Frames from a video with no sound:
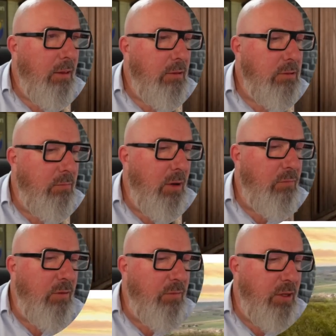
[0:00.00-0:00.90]
Some
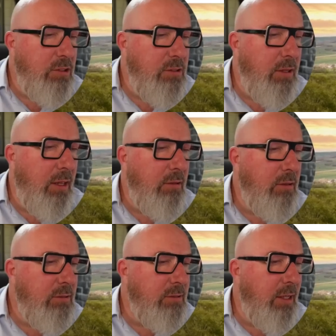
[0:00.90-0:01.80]
lovely features in there,
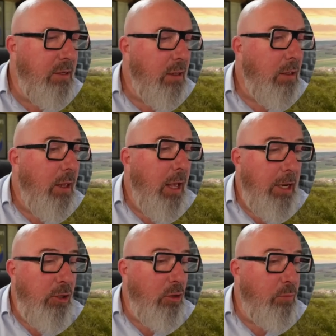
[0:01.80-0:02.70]
as I said.
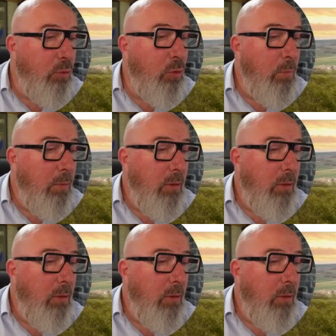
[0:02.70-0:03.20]
And you got the pool.